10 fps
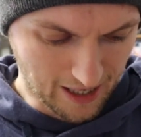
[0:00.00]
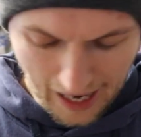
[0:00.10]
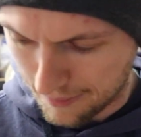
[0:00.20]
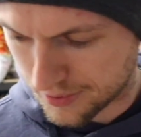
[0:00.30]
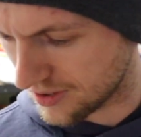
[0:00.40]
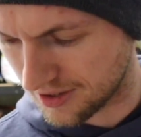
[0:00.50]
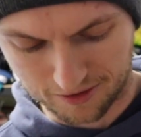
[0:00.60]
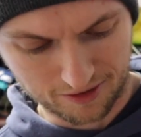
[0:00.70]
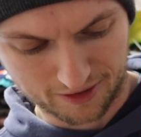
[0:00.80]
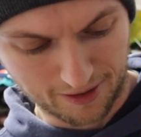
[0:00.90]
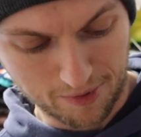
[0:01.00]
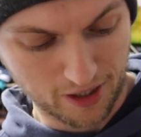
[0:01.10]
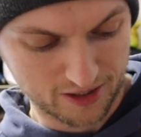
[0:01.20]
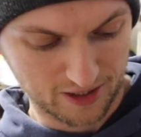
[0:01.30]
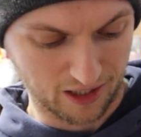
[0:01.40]
Absolute. I didn't
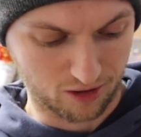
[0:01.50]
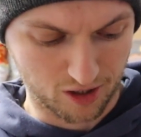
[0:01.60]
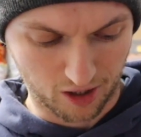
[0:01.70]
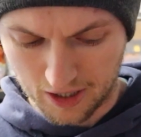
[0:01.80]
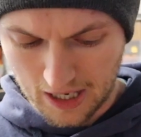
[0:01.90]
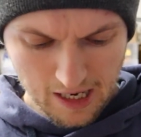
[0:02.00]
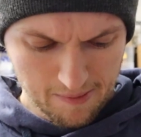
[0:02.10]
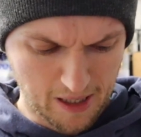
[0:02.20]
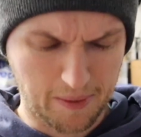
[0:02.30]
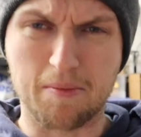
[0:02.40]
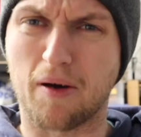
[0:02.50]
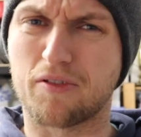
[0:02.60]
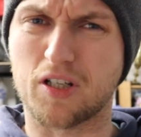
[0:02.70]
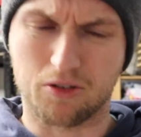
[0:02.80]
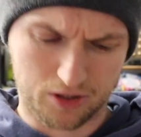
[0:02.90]
buy this that long ago, maybe a
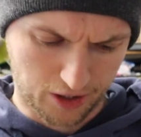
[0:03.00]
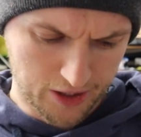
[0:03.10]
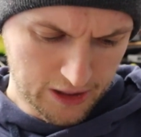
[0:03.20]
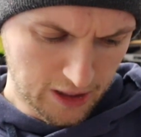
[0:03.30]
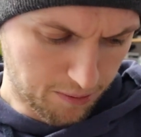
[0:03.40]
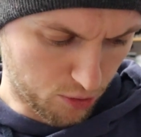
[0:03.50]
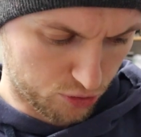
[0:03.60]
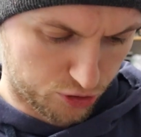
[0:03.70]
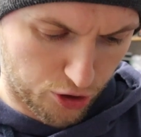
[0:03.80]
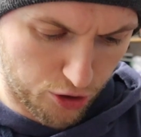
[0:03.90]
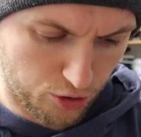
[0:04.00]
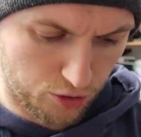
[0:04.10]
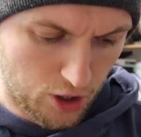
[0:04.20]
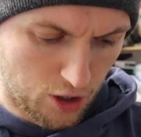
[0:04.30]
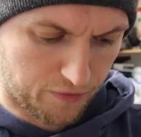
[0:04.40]
month ago or so. Bought
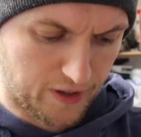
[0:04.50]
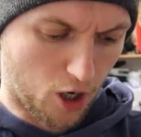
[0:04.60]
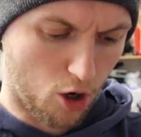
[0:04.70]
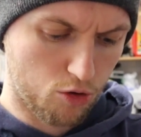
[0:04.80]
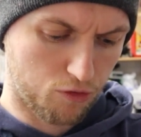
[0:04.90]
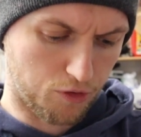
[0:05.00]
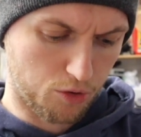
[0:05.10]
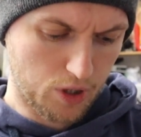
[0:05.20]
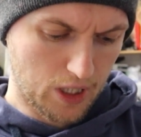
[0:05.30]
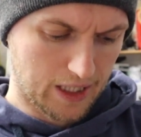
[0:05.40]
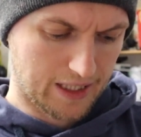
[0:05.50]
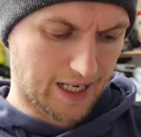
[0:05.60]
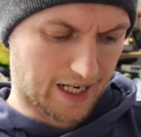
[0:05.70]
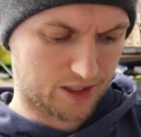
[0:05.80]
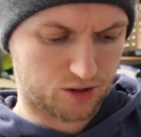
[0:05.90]
2 of the oval
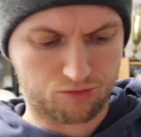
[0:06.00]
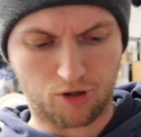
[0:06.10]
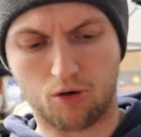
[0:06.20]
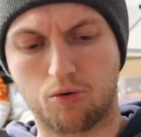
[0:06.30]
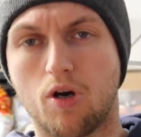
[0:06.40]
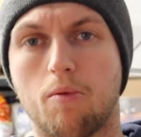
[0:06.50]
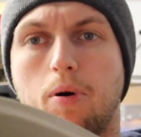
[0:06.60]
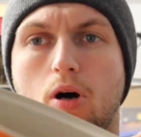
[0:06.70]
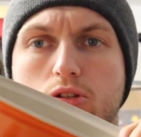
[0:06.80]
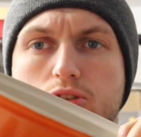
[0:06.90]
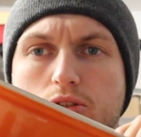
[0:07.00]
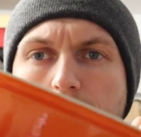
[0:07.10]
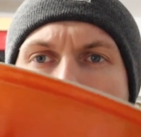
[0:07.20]
casserole pots.